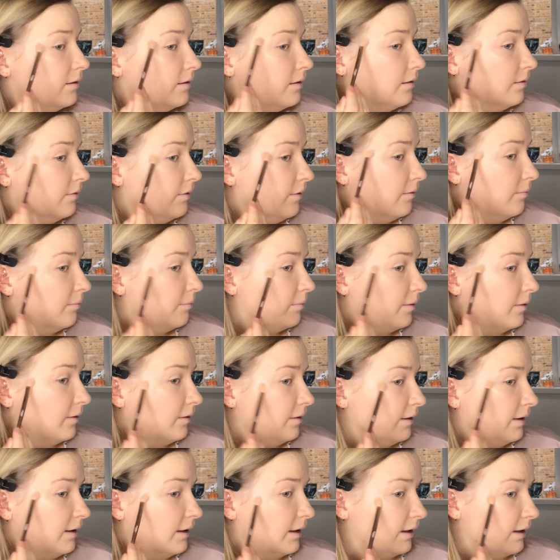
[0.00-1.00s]
and then
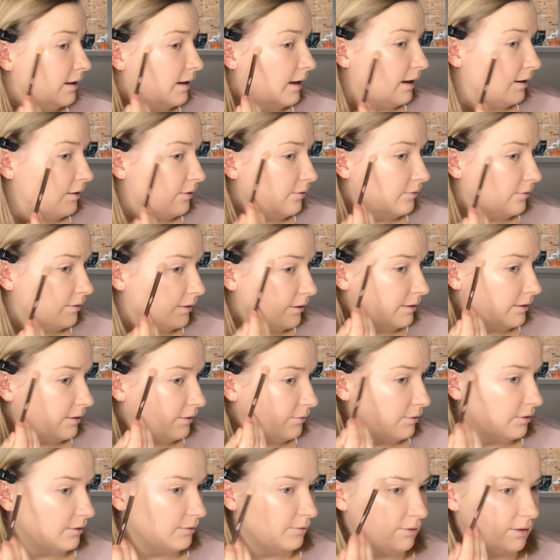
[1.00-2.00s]
pulling it
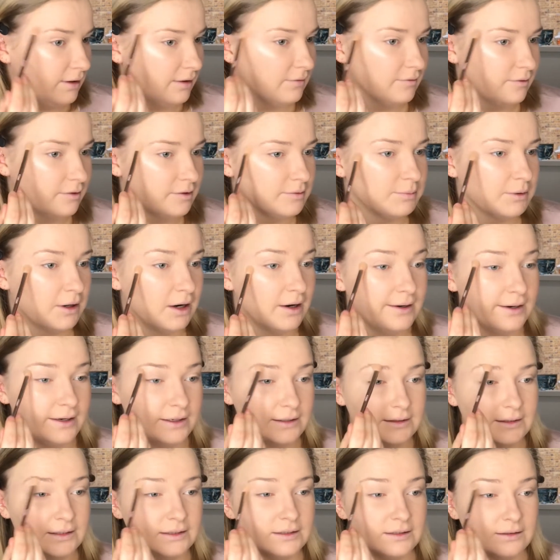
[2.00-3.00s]
outward with whatever
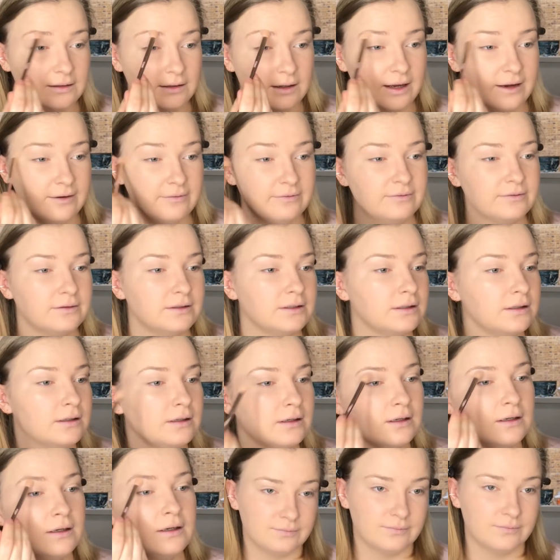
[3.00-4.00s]
product is left.
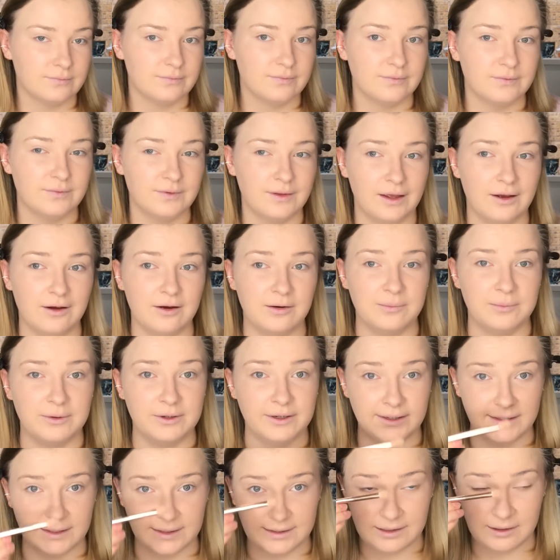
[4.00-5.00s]
Now I'm
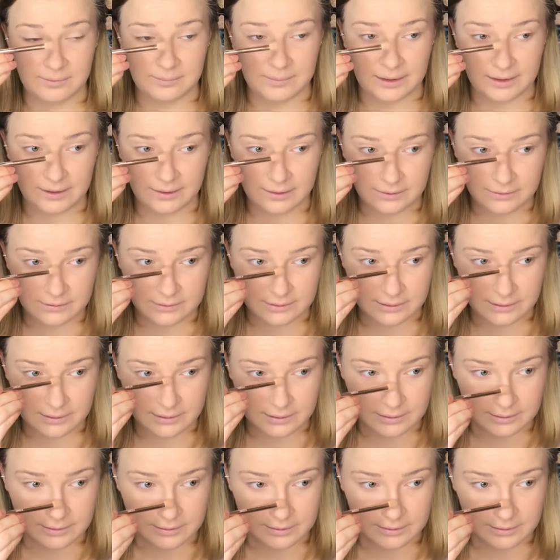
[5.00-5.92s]
putting it down my nose,